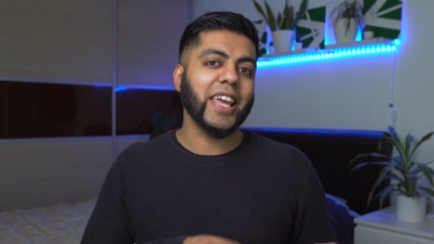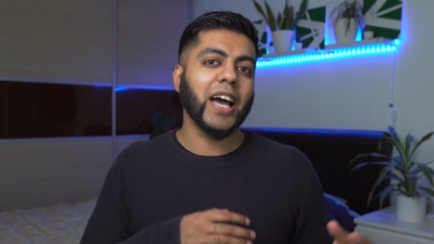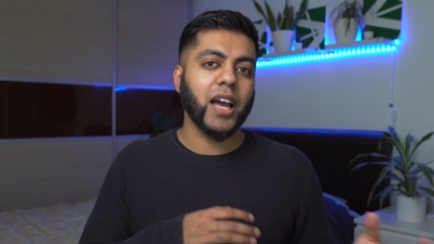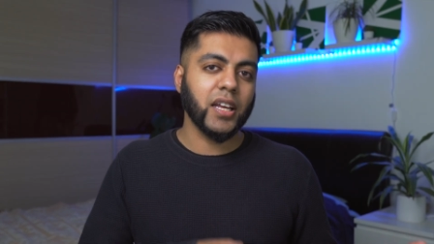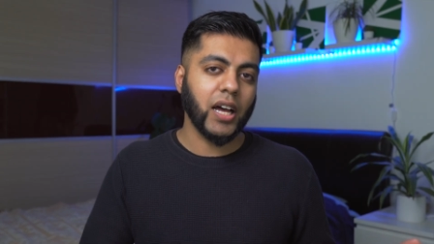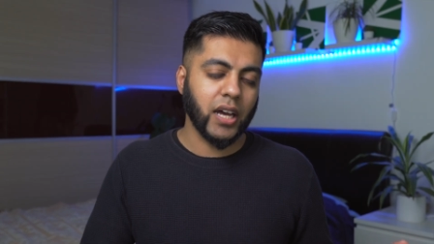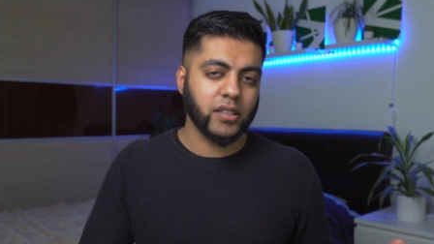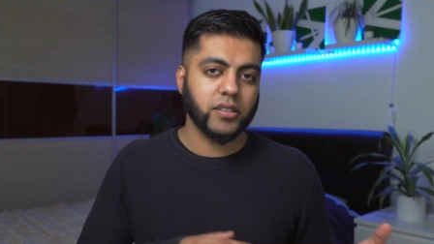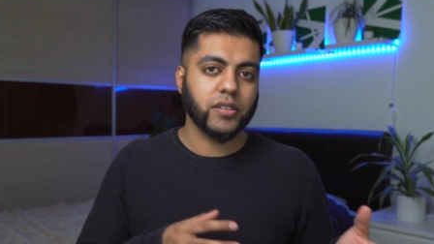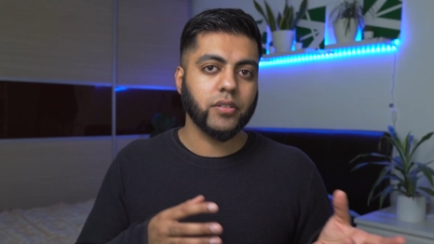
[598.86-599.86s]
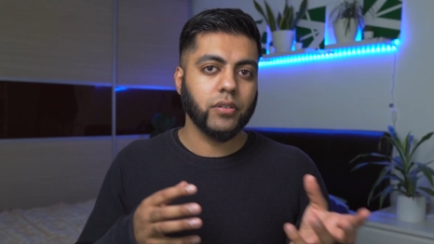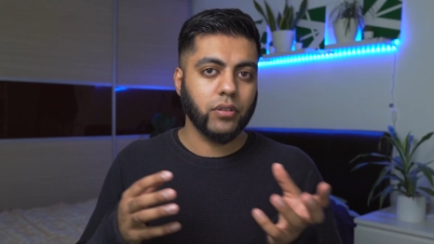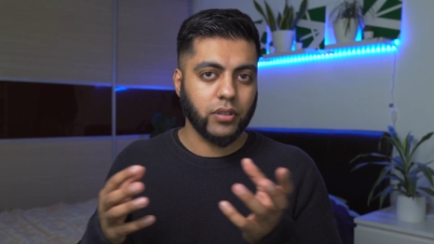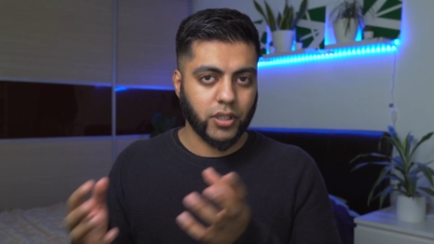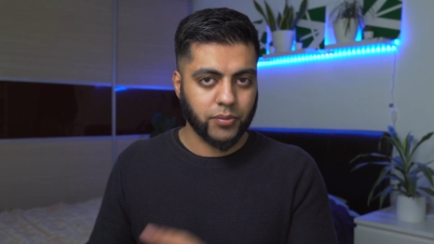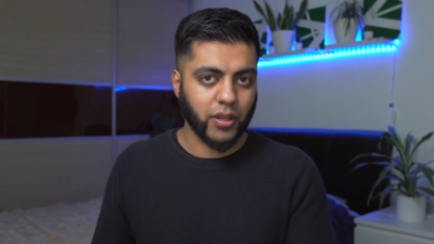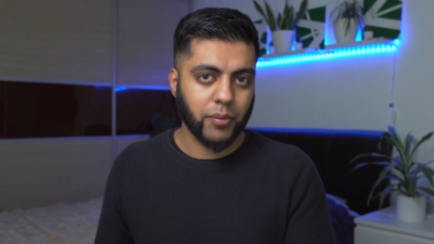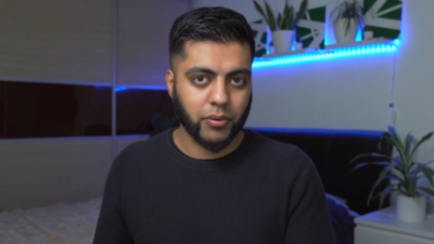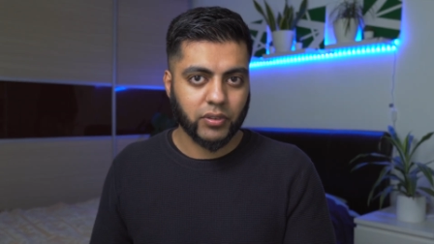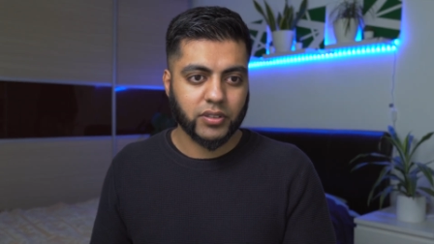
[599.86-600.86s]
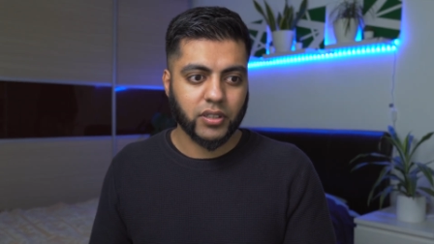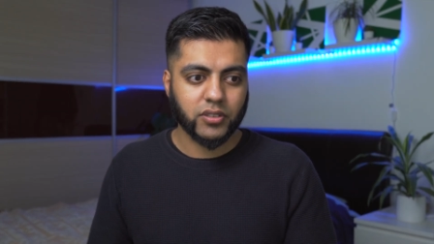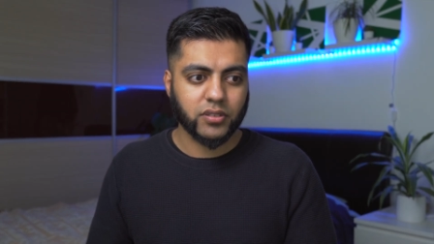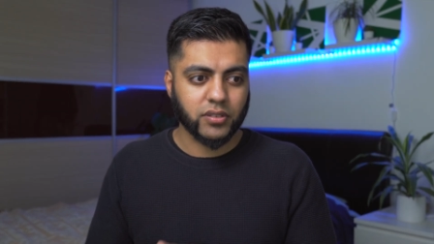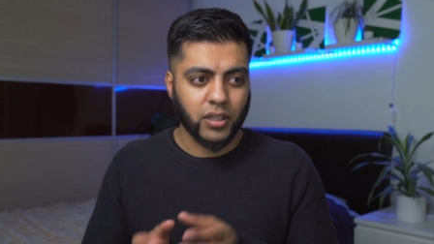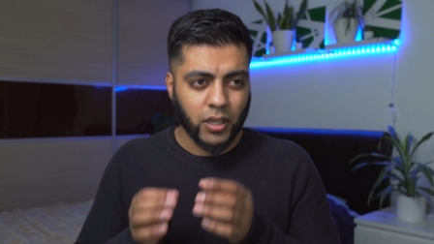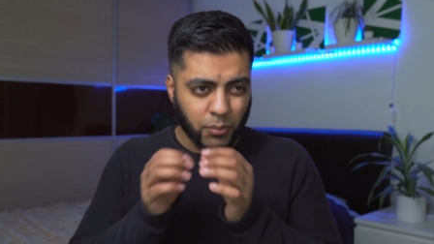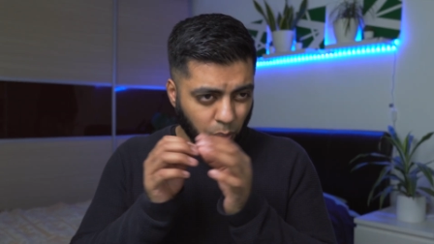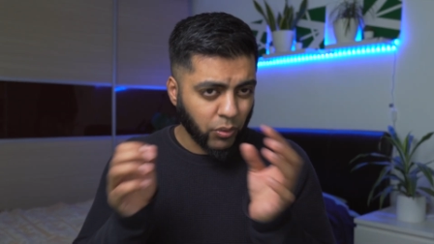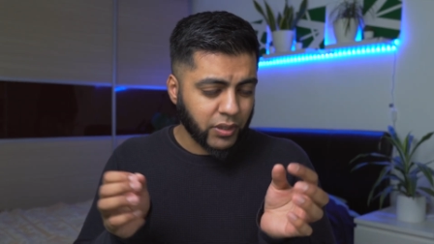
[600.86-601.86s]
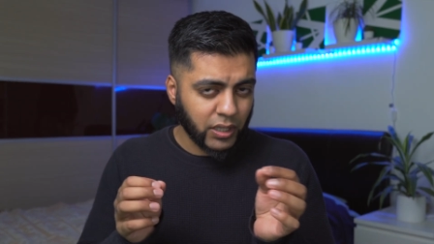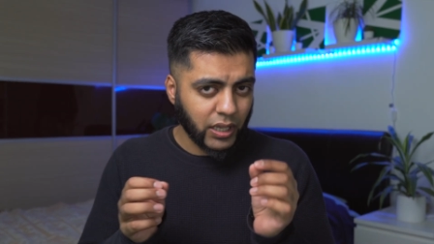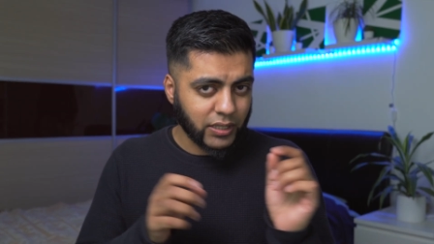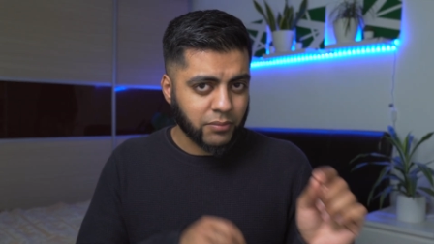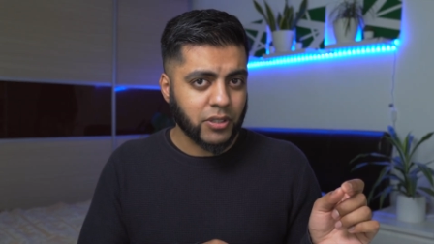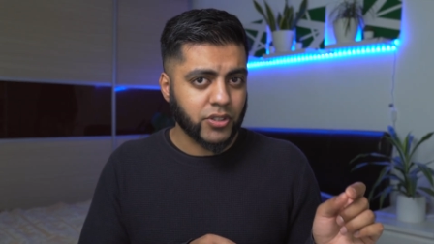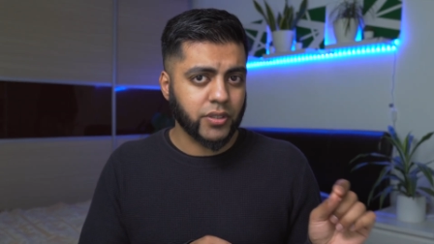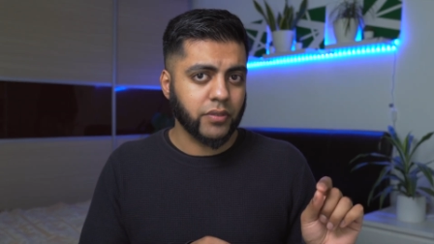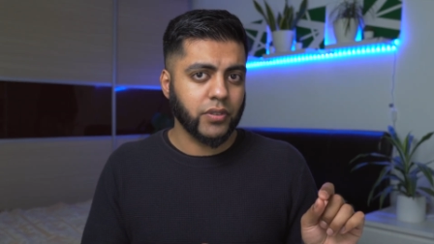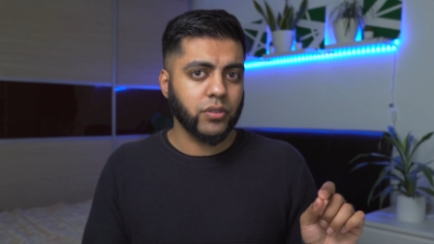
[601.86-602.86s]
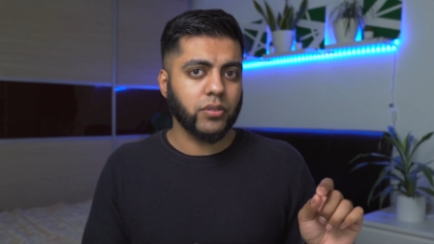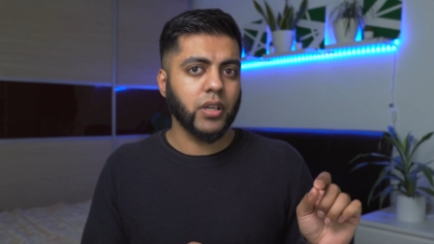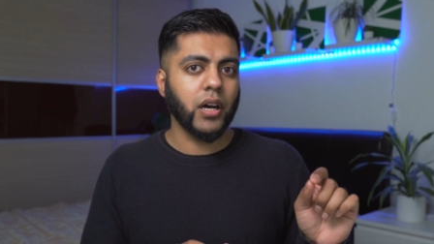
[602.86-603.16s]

AI as in terms of helping researchers. But one thing I did mention in the video that